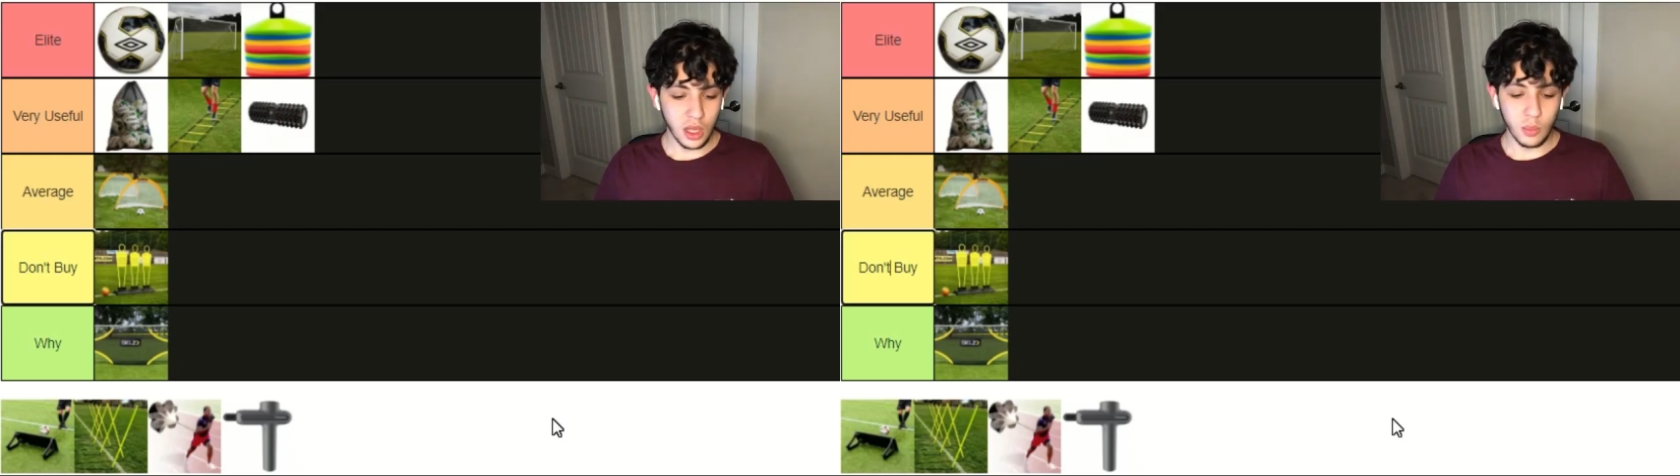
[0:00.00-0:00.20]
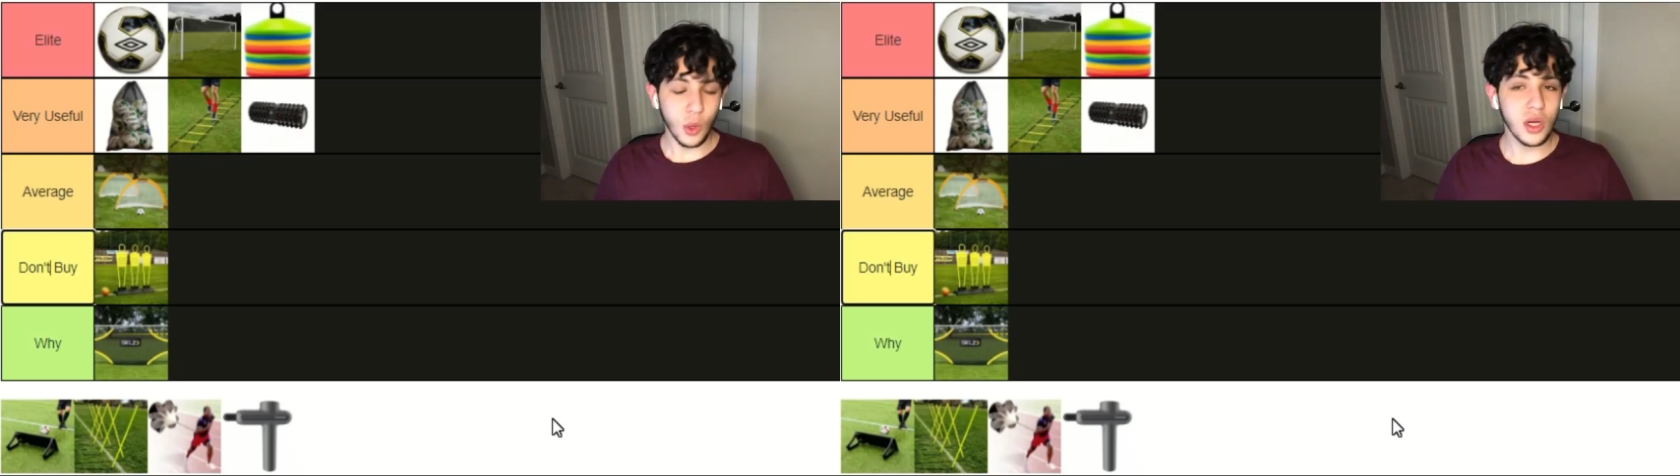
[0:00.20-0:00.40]

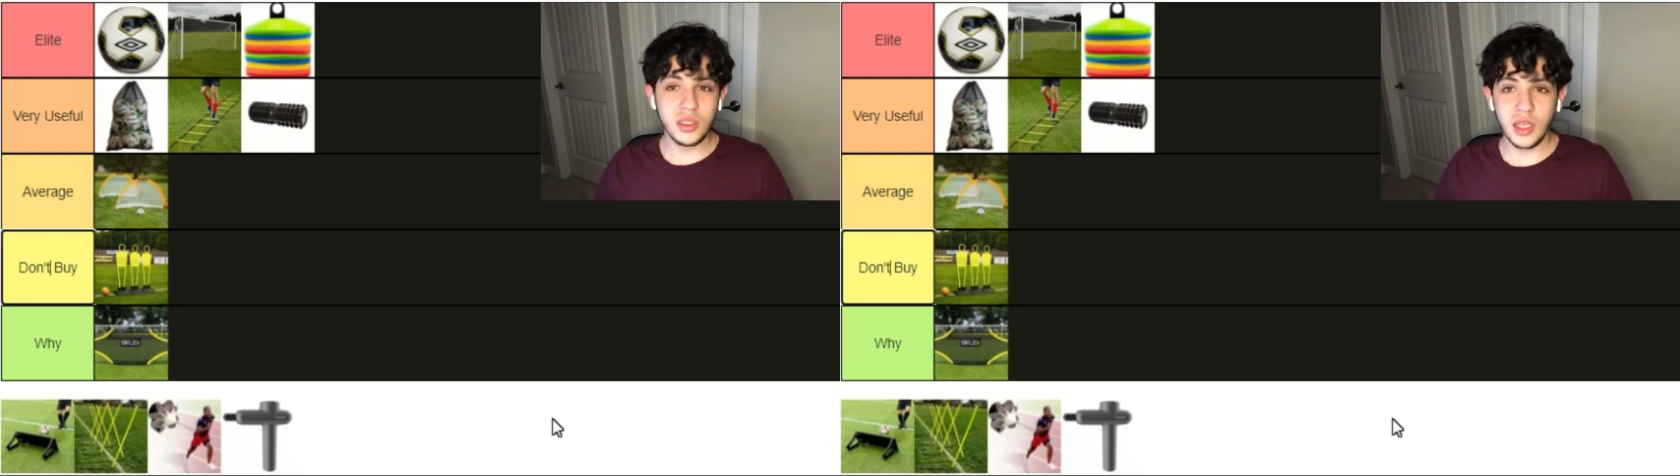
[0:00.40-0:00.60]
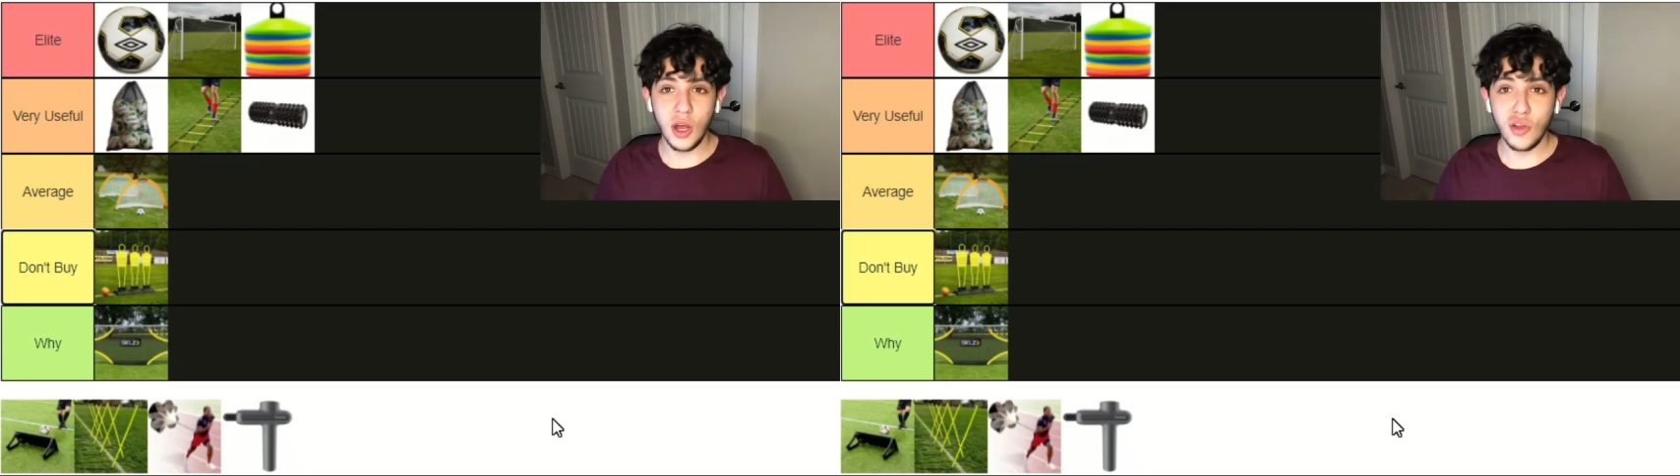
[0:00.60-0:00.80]
But
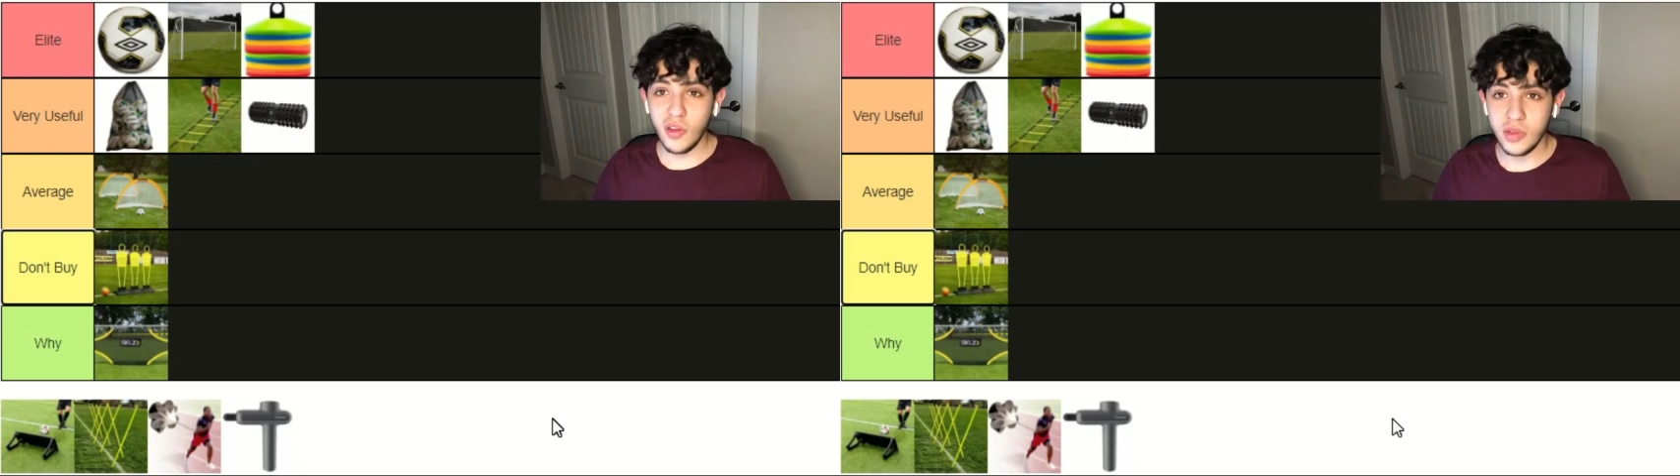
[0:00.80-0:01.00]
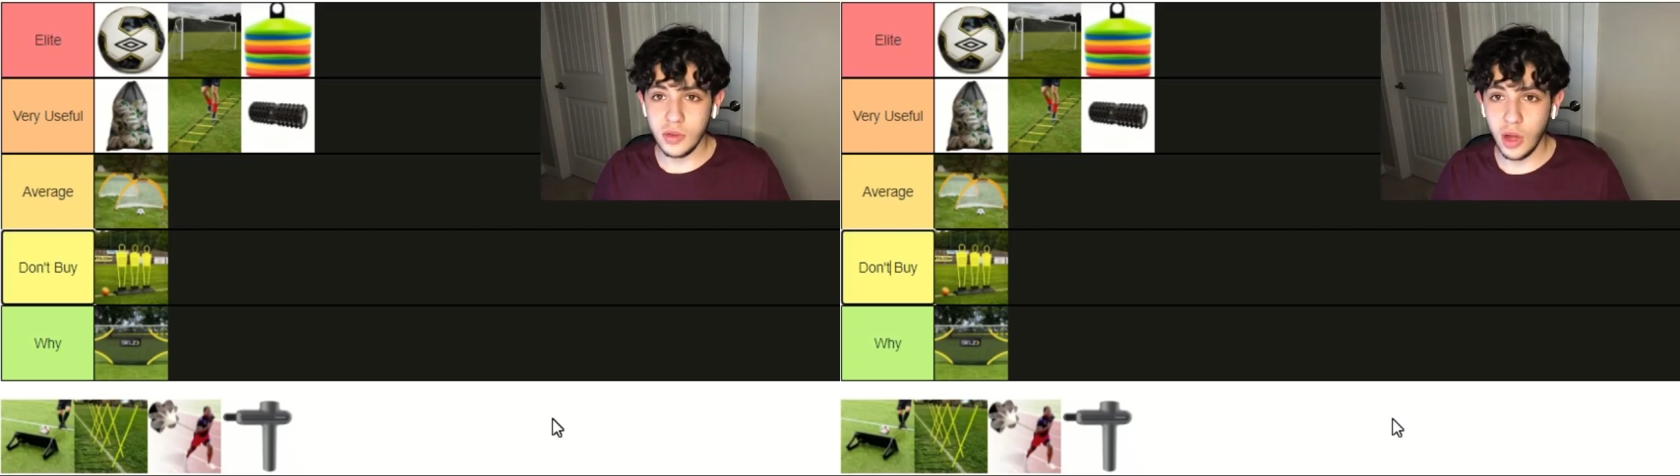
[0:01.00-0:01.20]
honestly, I don't even have
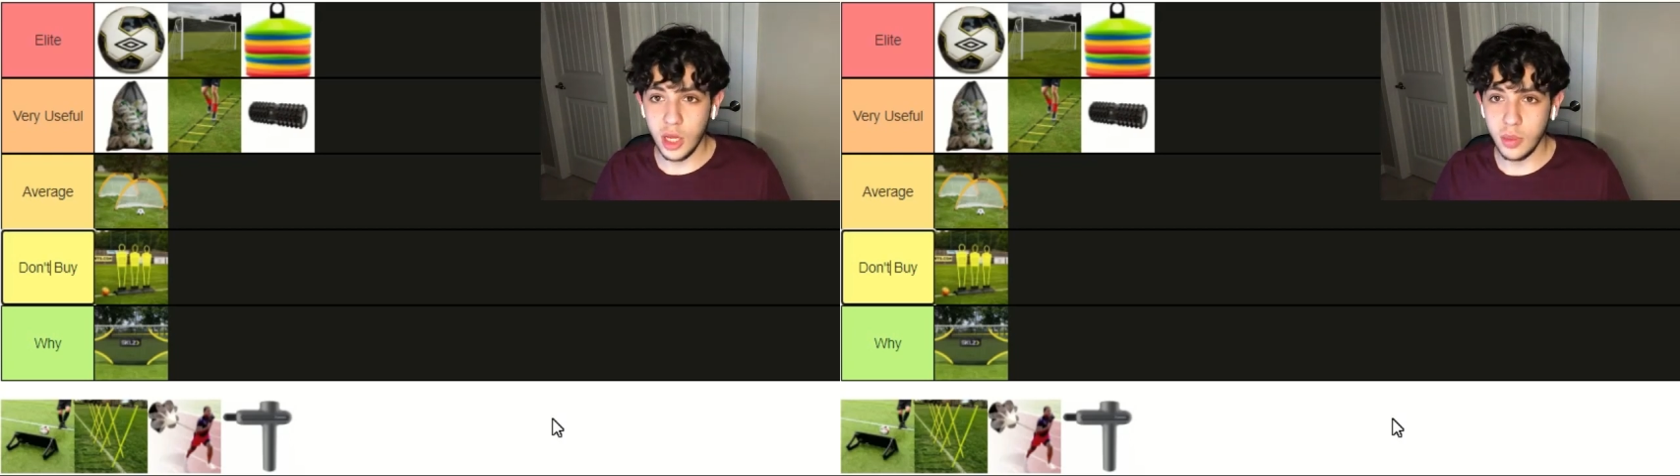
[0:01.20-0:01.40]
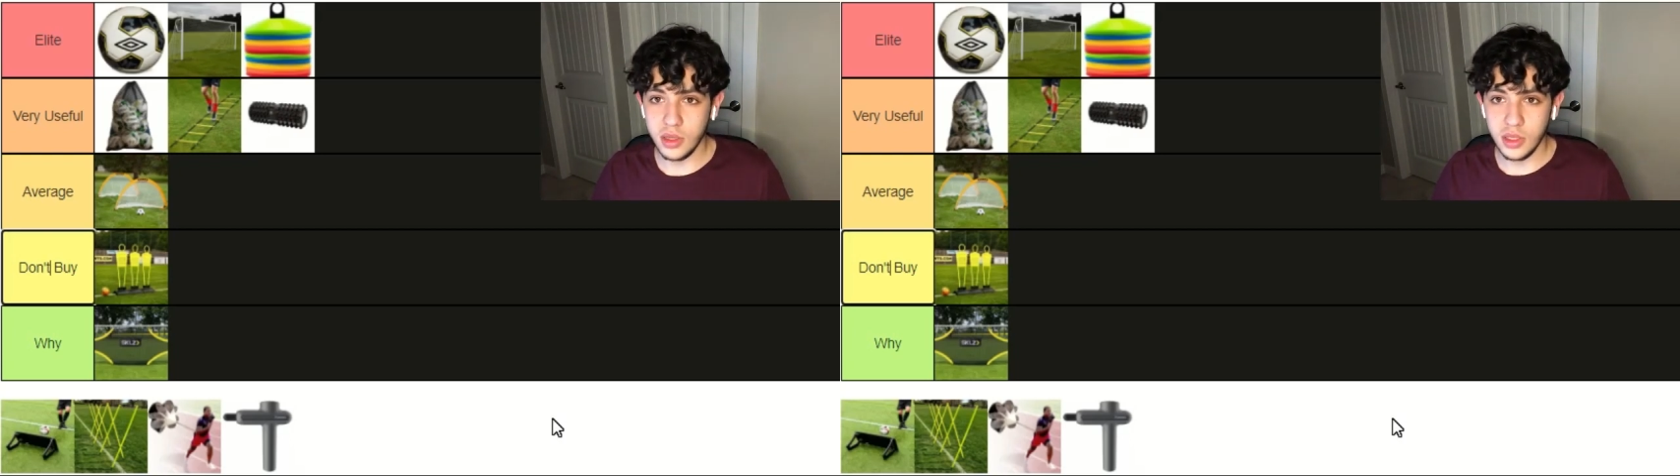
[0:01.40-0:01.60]
to talk
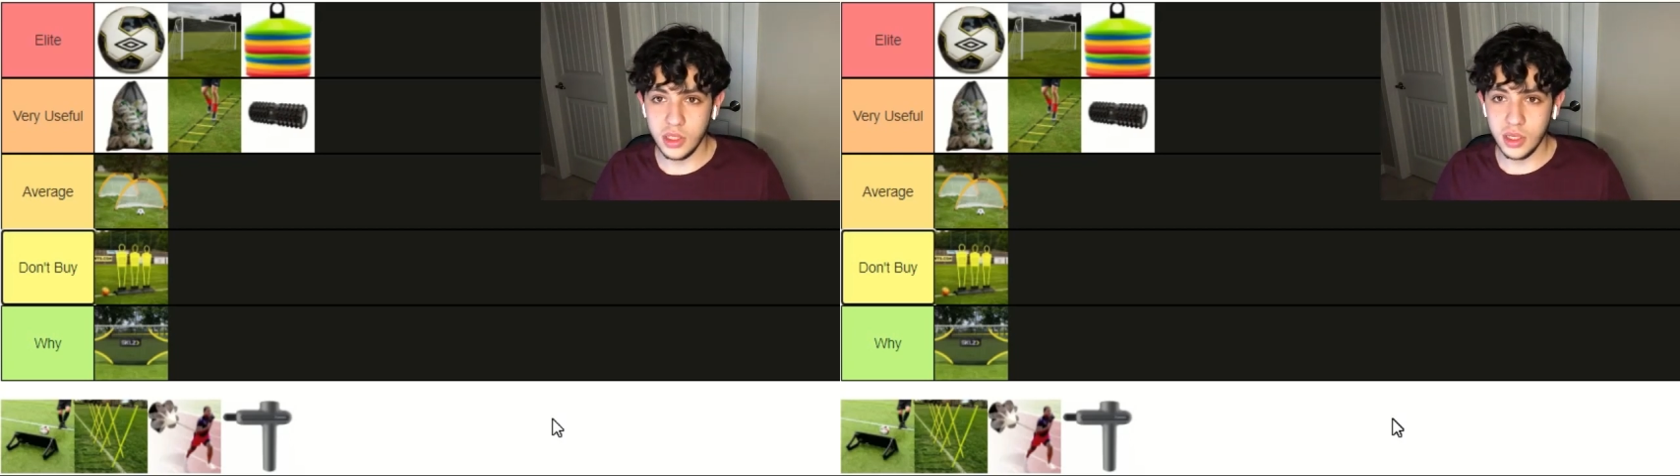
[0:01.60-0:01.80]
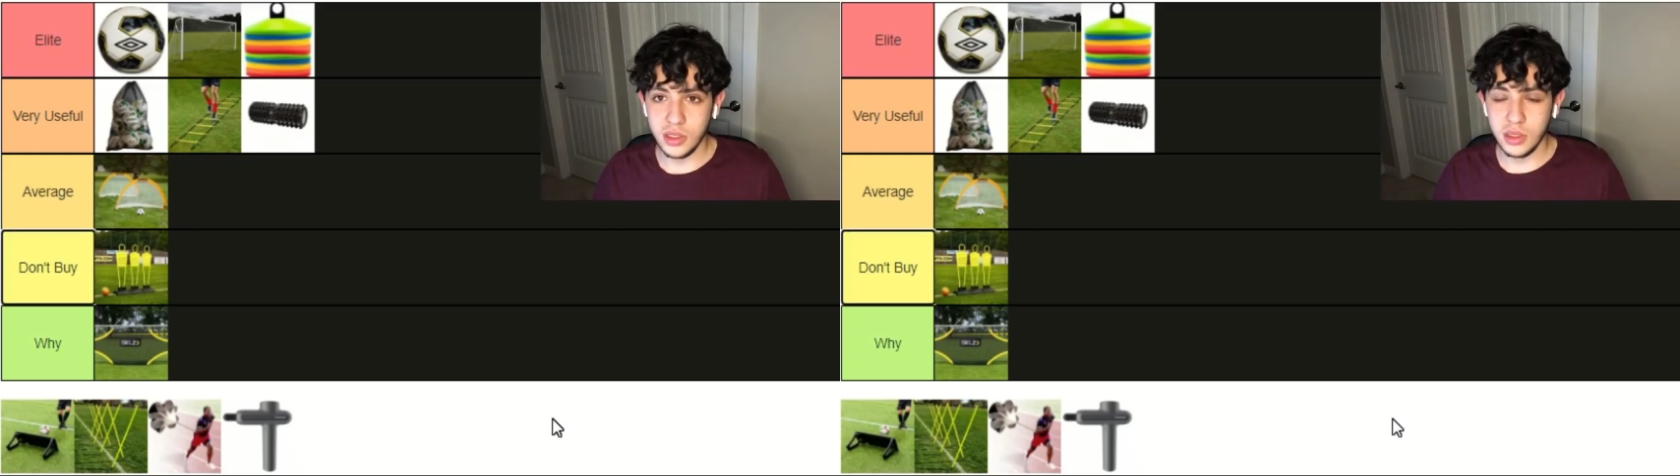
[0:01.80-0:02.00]
about this
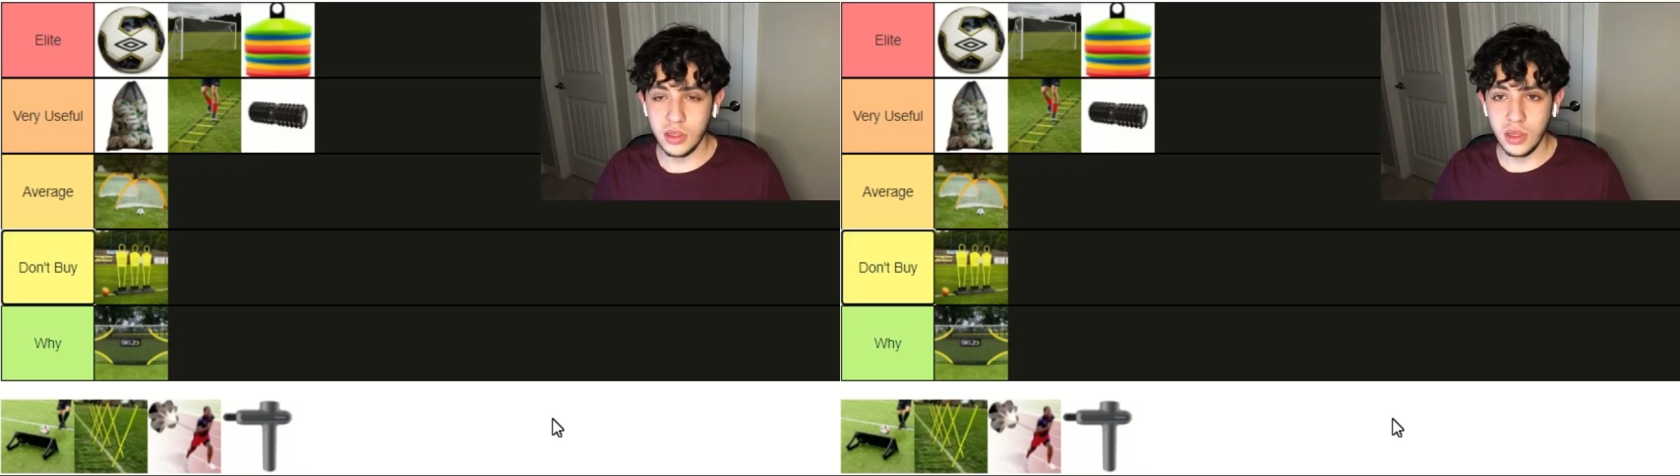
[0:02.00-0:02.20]
because,